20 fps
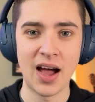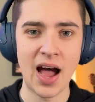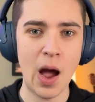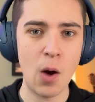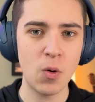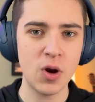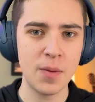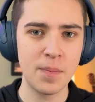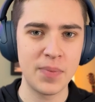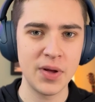
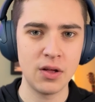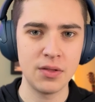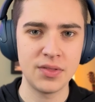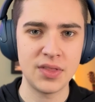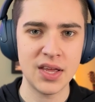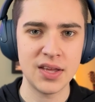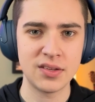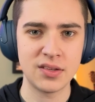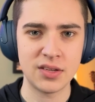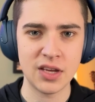I wanna
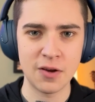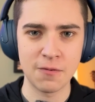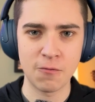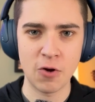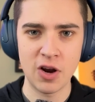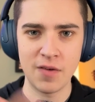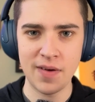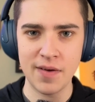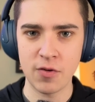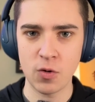build this in
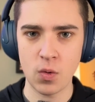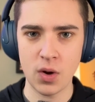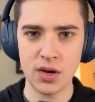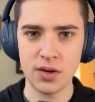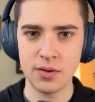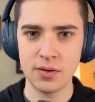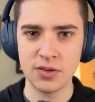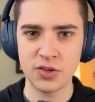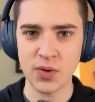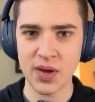front of everyone
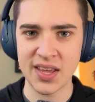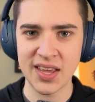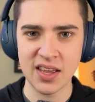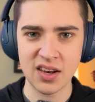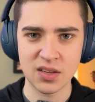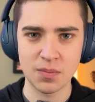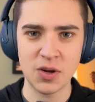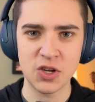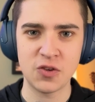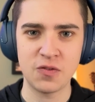so I can
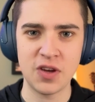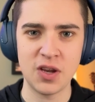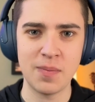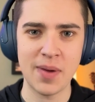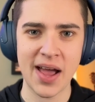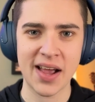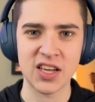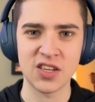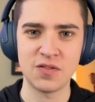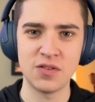get as much
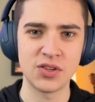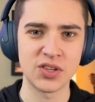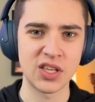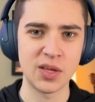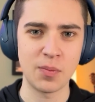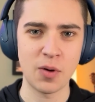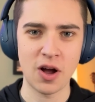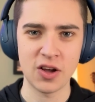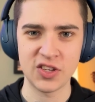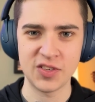feedback as
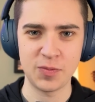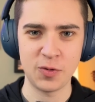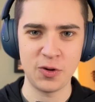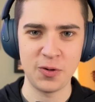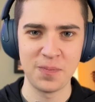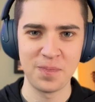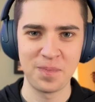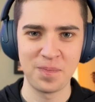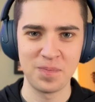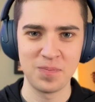physically
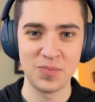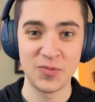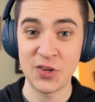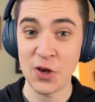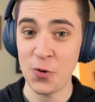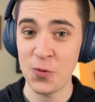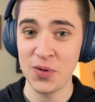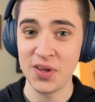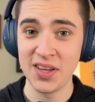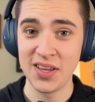possible.
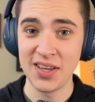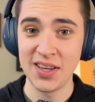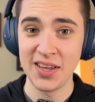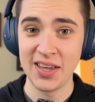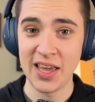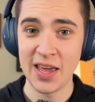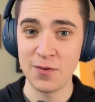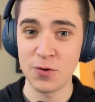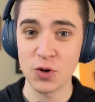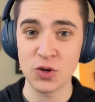So
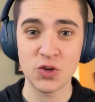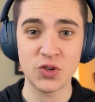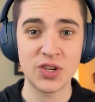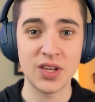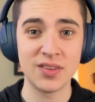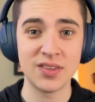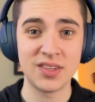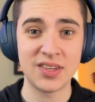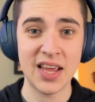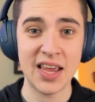if you're
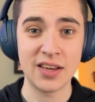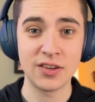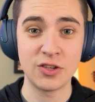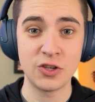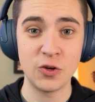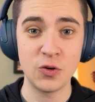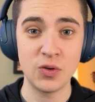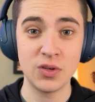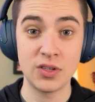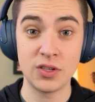interested in staying
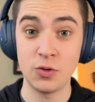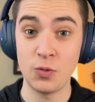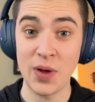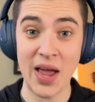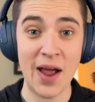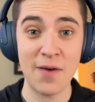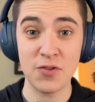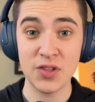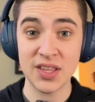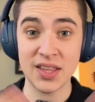tuned to
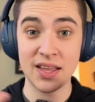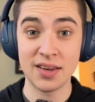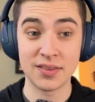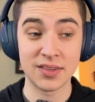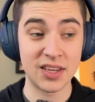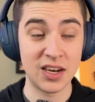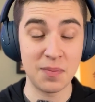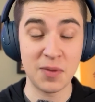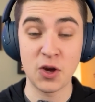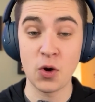everything that
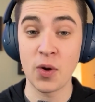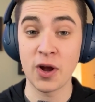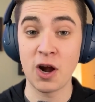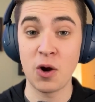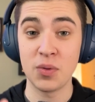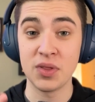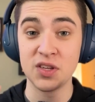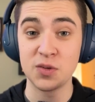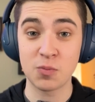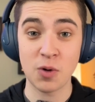is gonna be going
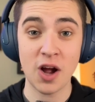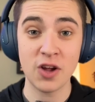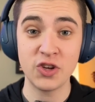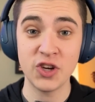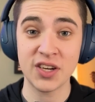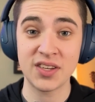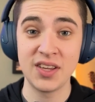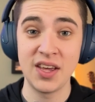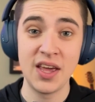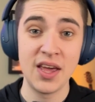on with this
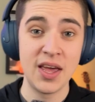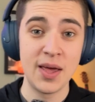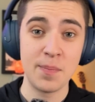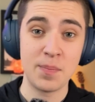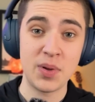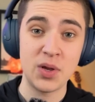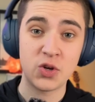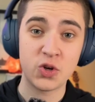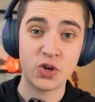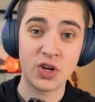project,
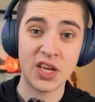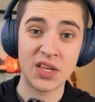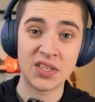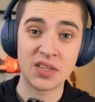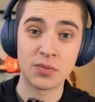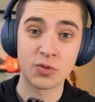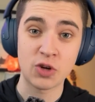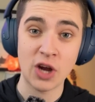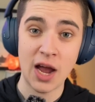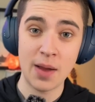be sure to hit
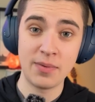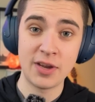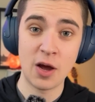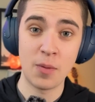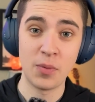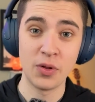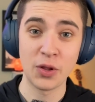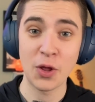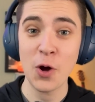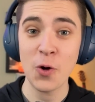subscribe
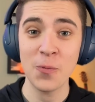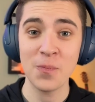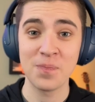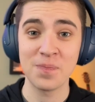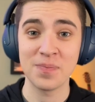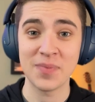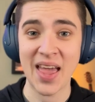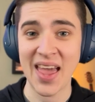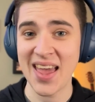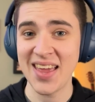down below.
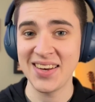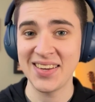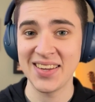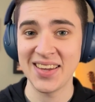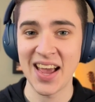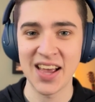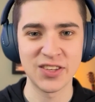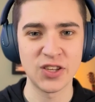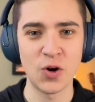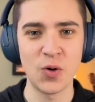And
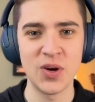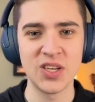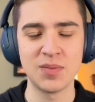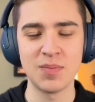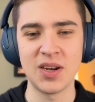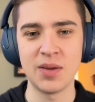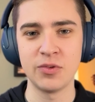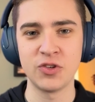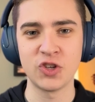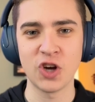as
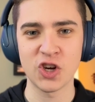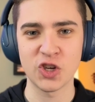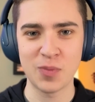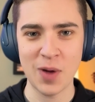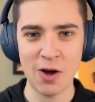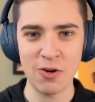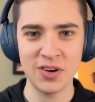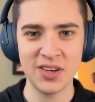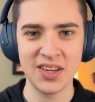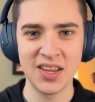always, my name is
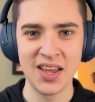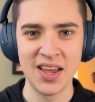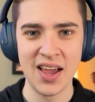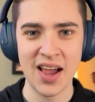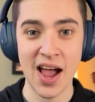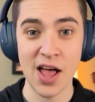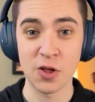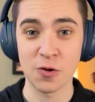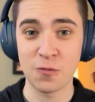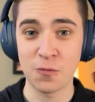Josh Mountain.
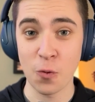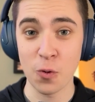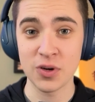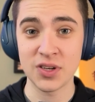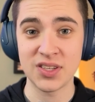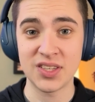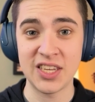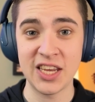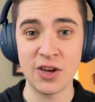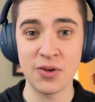I look
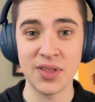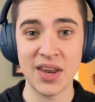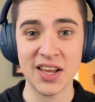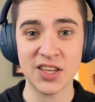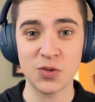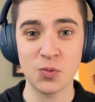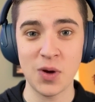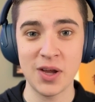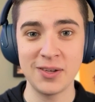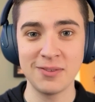forward to seeing you in the
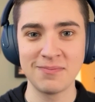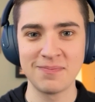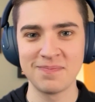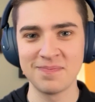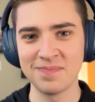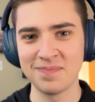next one.